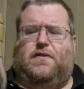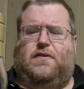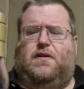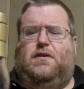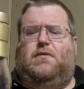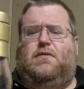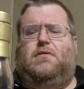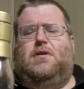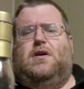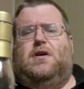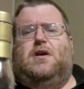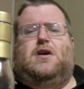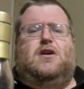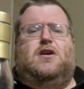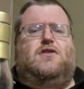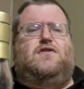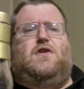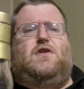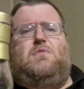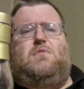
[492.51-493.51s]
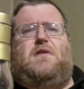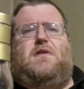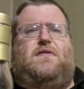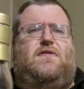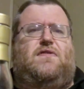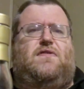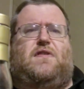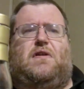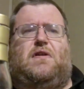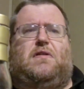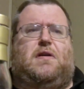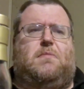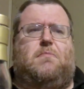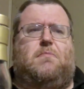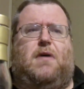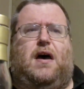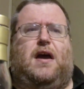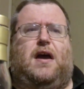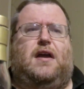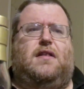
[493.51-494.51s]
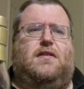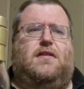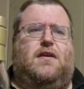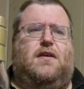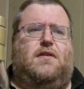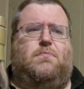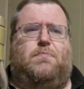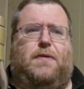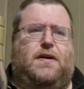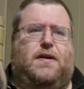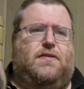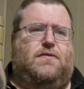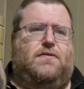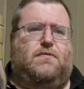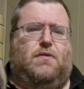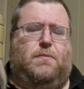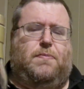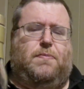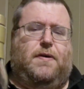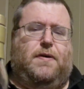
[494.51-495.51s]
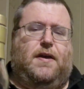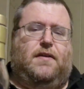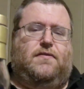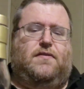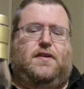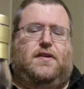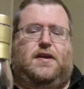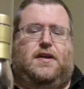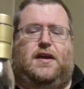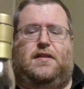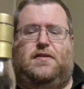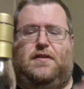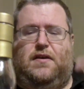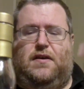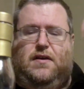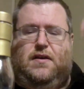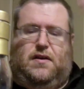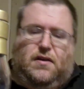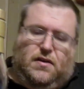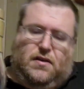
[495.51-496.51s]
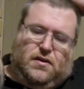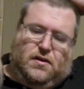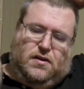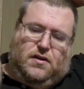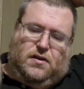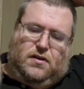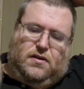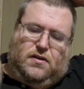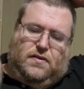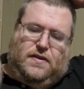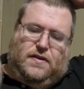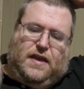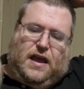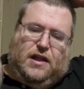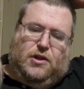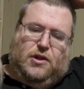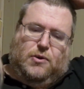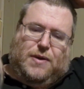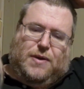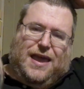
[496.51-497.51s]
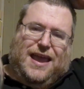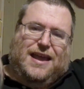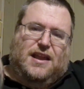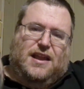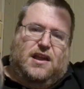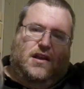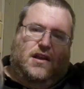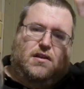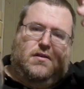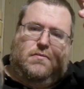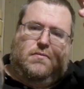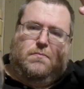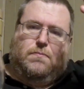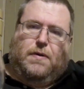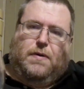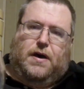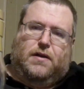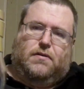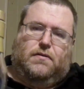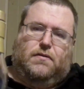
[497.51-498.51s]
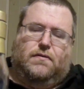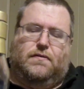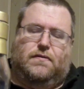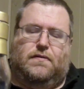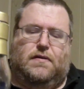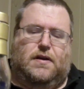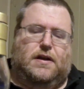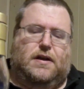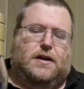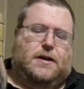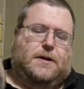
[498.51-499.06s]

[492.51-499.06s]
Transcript: So don't necessarily mind the buy the store picks to get the allocated bottles.